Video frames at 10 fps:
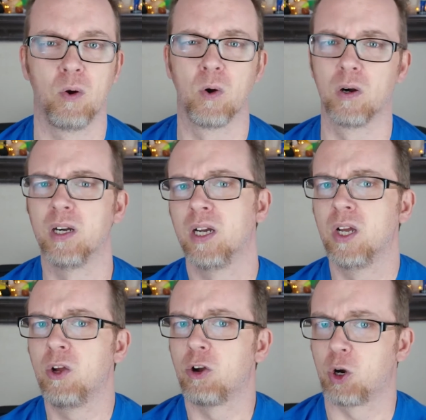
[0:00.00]
or
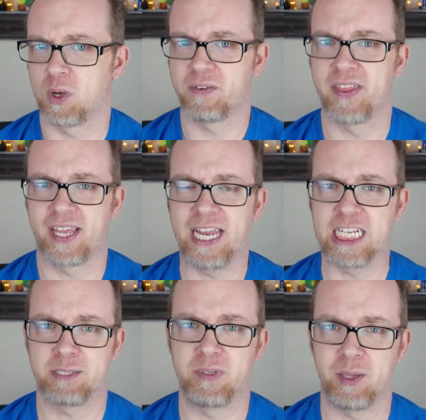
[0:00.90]
whatever the
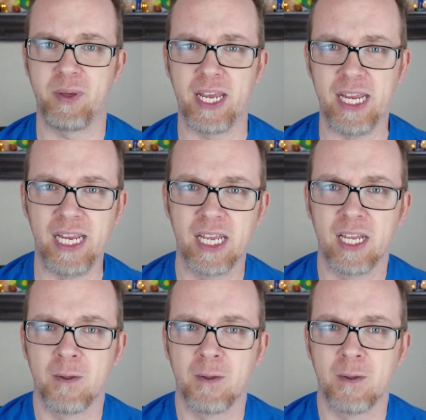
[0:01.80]
case may be,